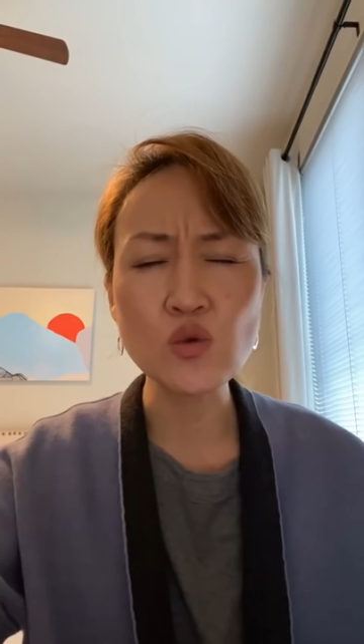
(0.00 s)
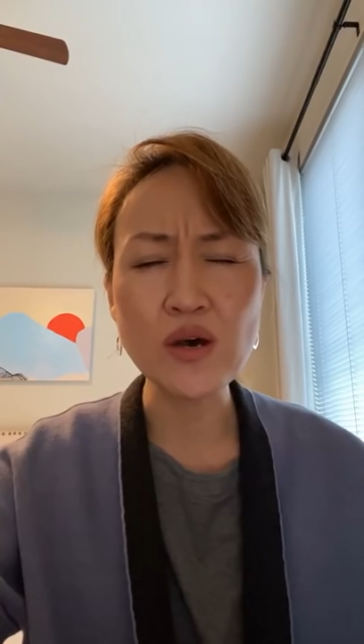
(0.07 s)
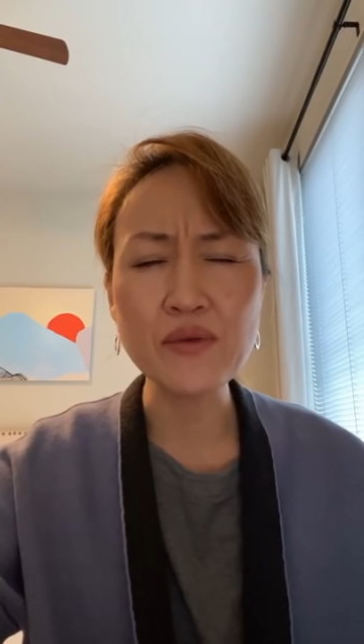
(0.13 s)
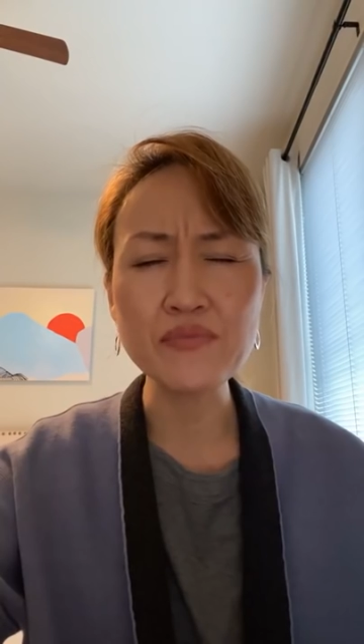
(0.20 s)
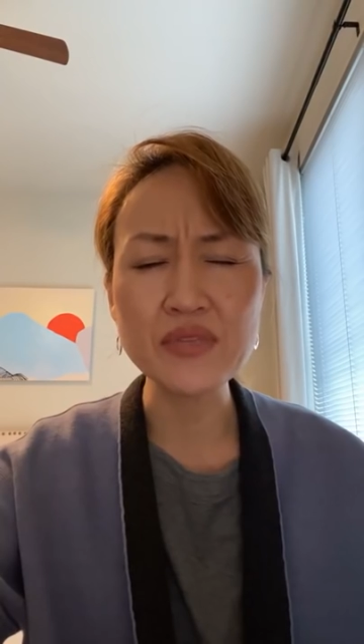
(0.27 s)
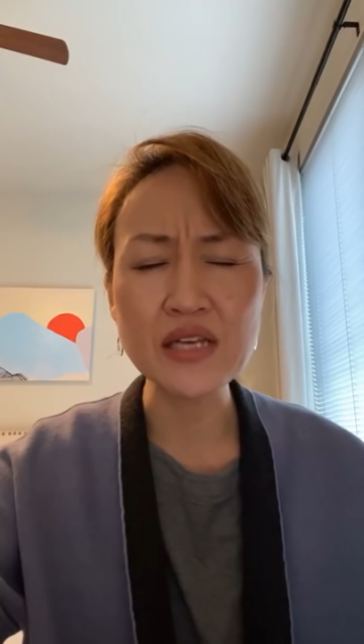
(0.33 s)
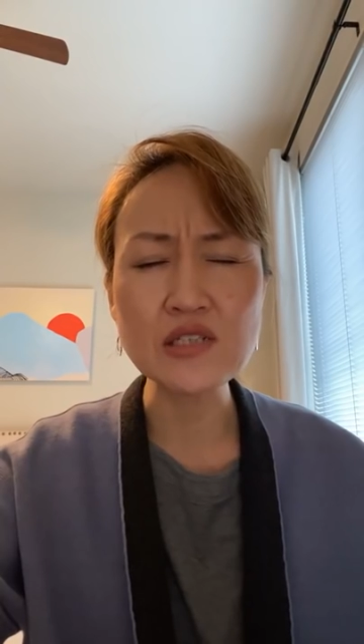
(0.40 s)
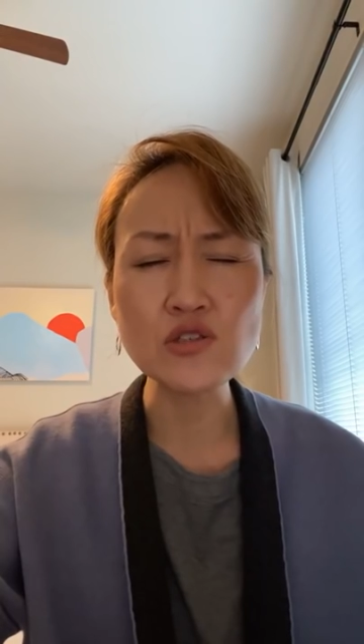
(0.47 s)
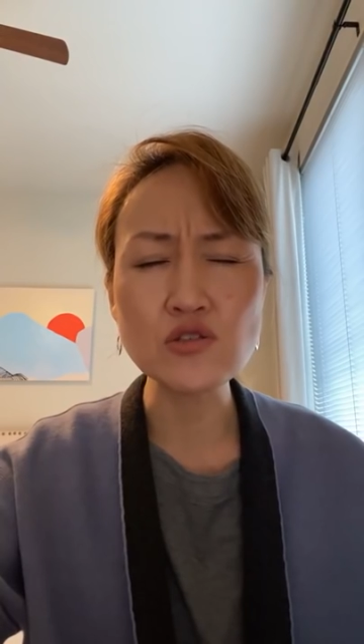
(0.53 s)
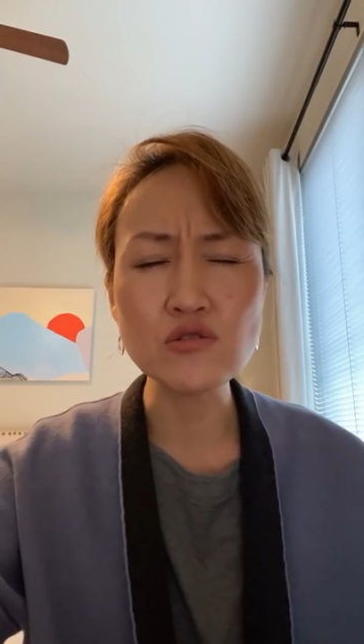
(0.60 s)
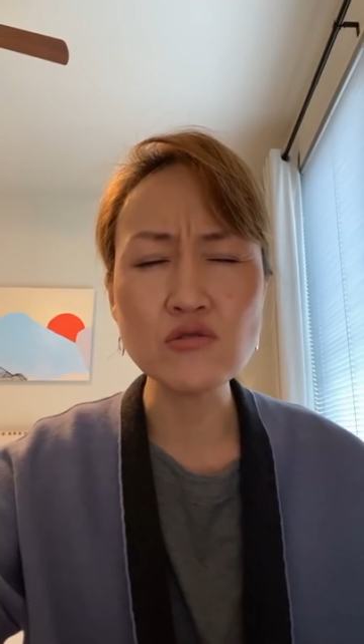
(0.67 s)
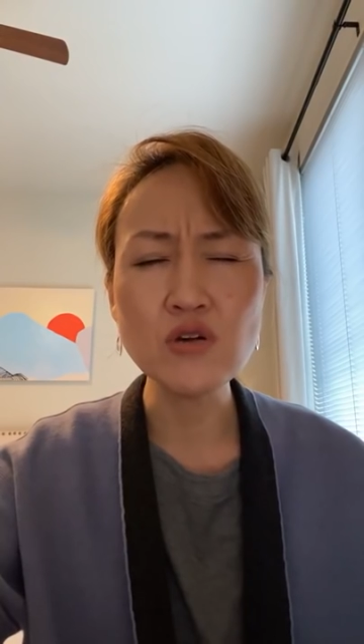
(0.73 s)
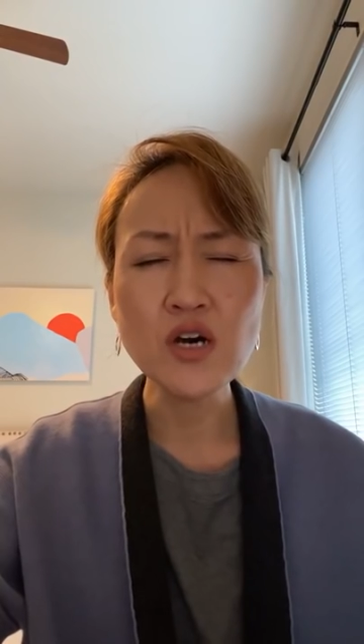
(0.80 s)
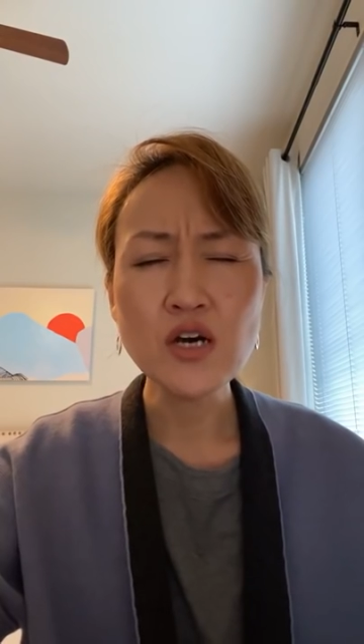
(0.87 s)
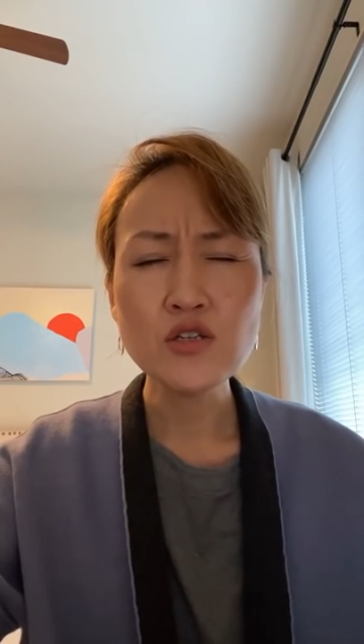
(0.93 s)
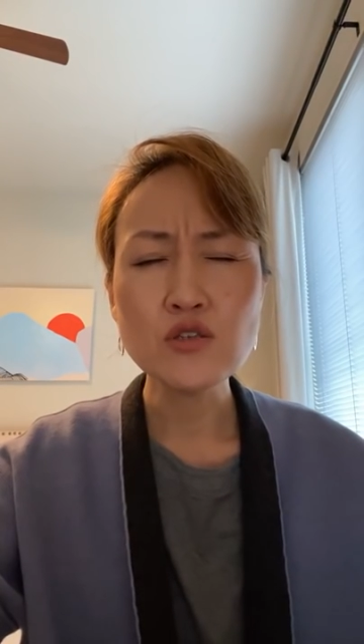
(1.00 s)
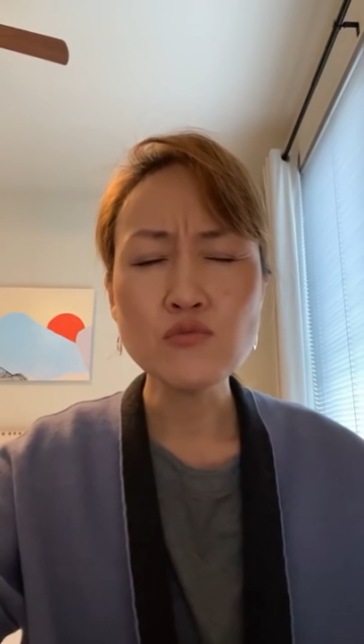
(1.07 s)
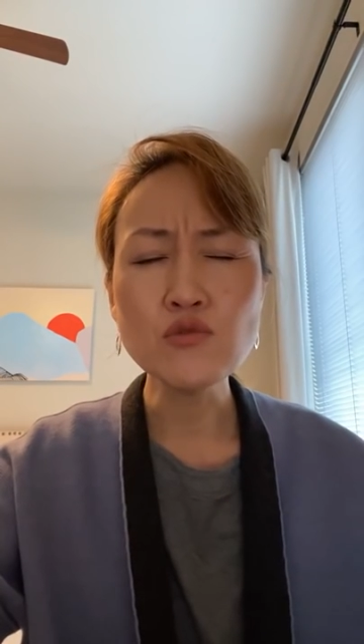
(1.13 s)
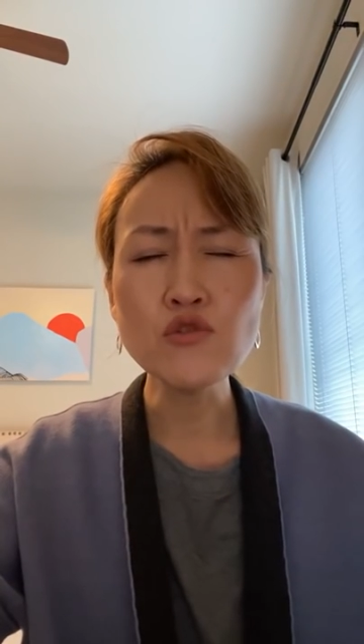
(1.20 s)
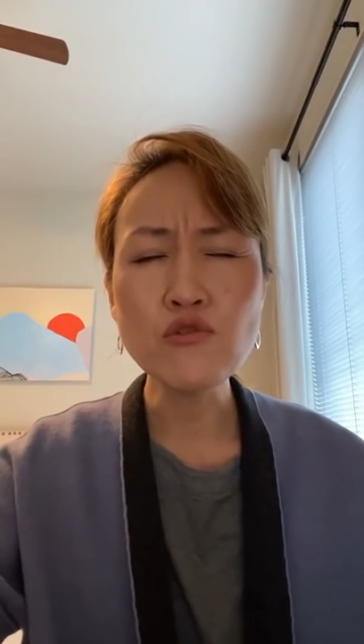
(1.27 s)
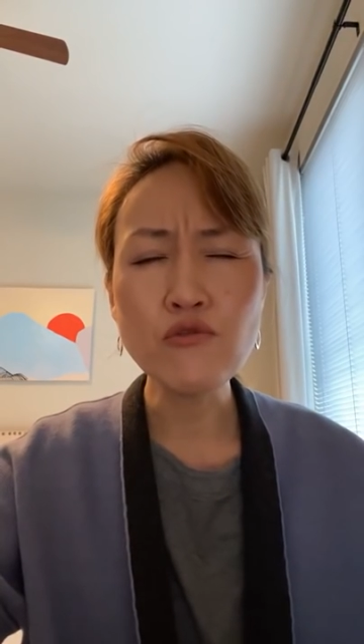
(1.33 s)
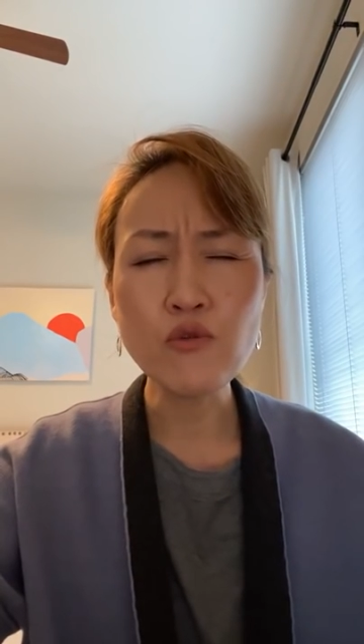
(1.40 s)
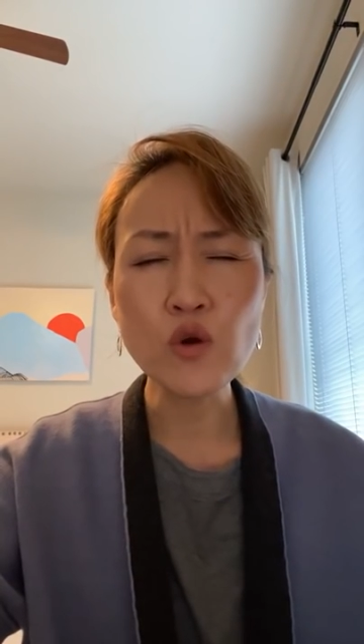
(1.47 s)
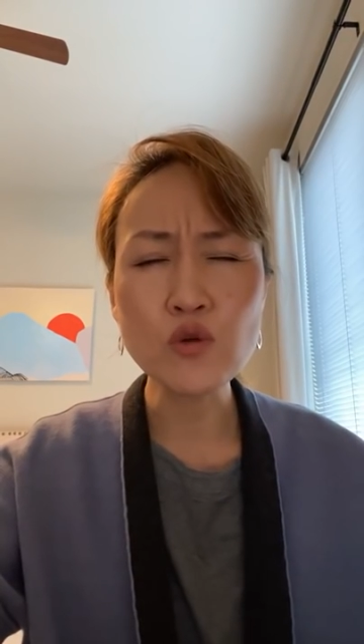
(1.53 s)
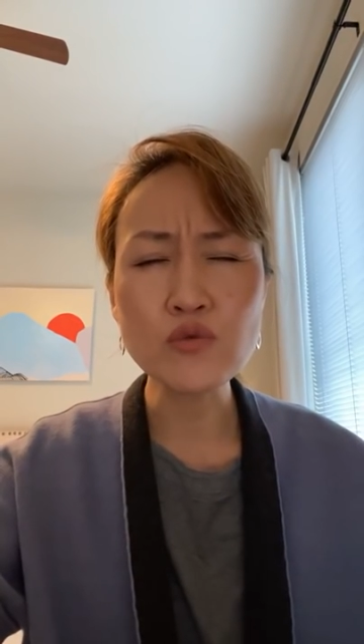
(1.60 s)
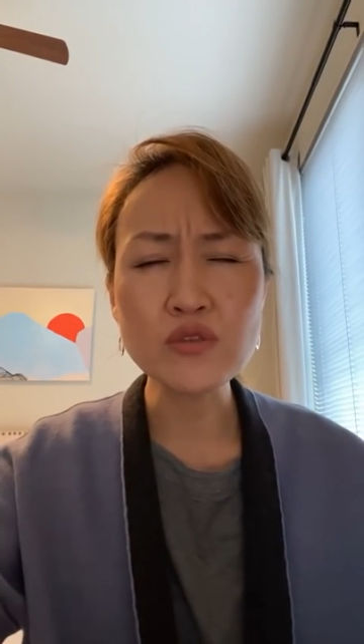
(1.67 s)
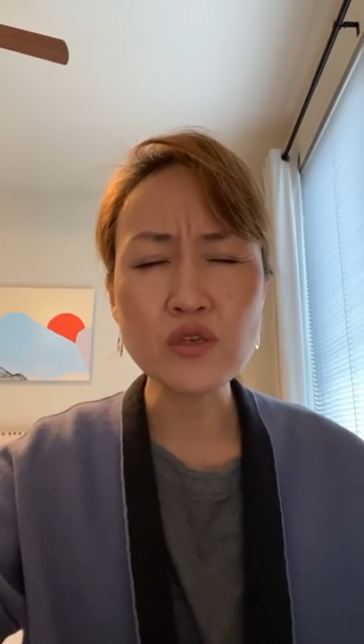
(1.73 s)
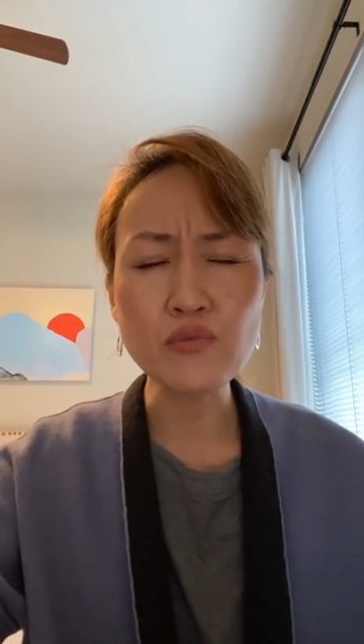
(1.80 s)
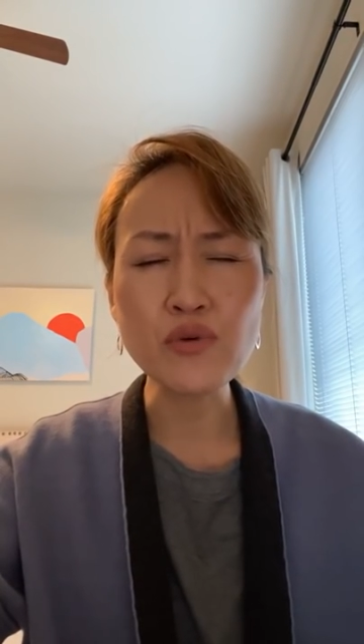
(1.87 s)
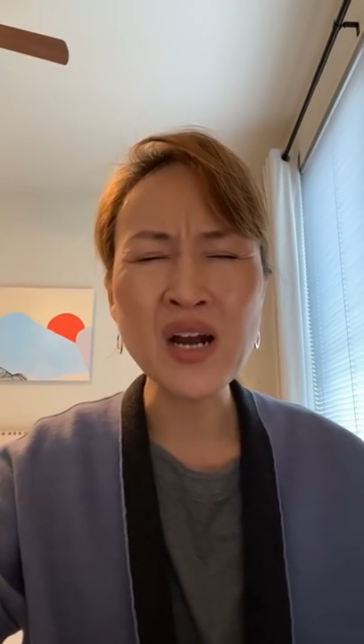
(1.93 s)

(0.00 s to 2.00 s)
so I bless you to move forward with the